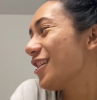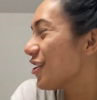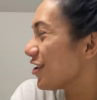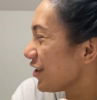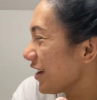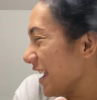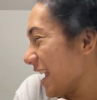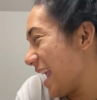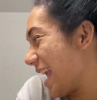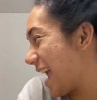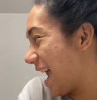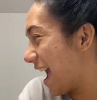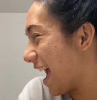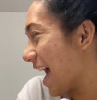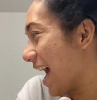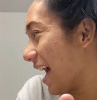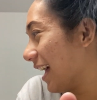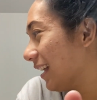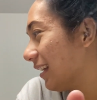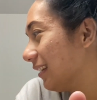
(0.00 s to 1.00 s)
oh
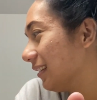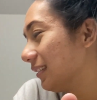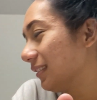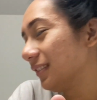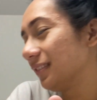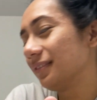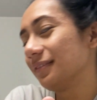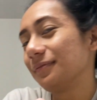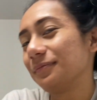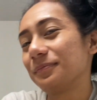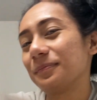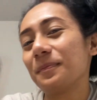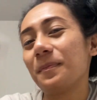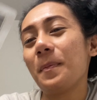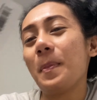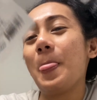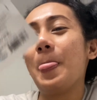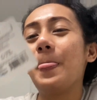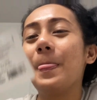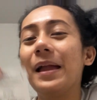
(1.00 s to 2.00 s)
yeah.
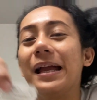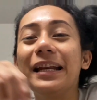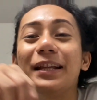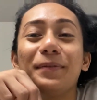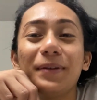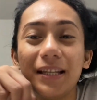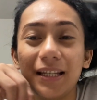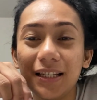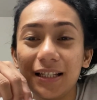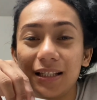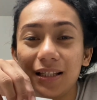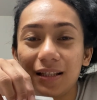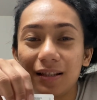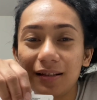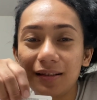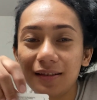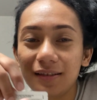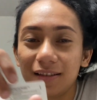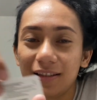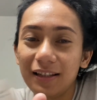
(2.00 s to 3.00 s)
Anyways
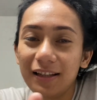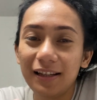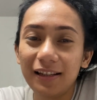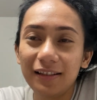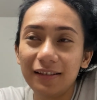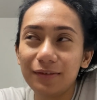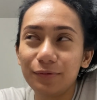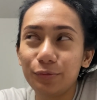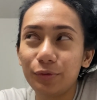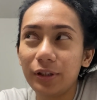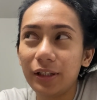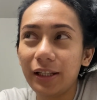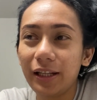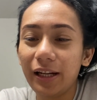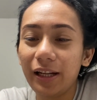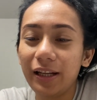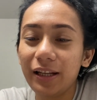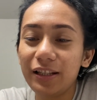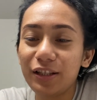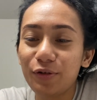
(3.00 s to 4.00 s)
really
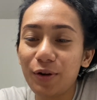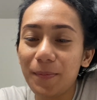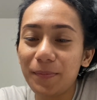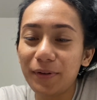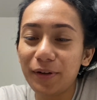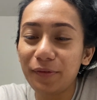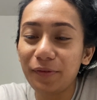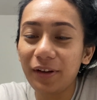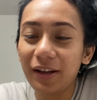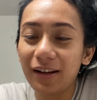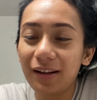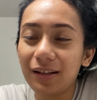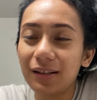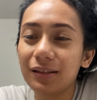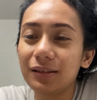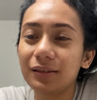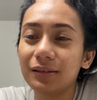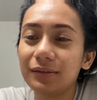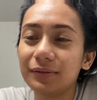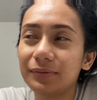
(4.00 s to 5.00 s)
getting interrupted over
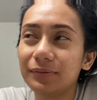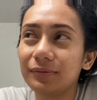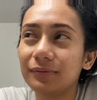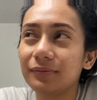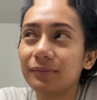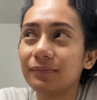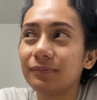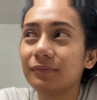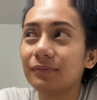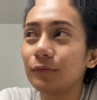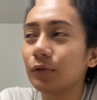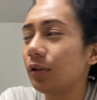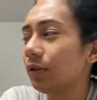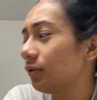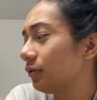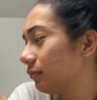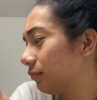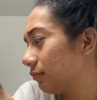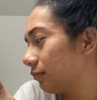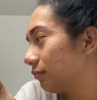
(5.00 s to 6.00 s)
here.
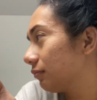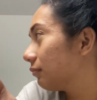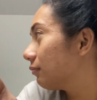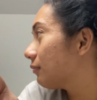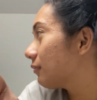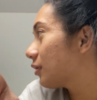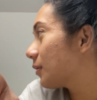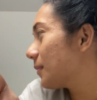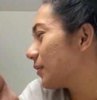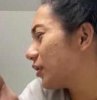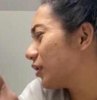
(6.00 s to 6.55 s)
Oh, so much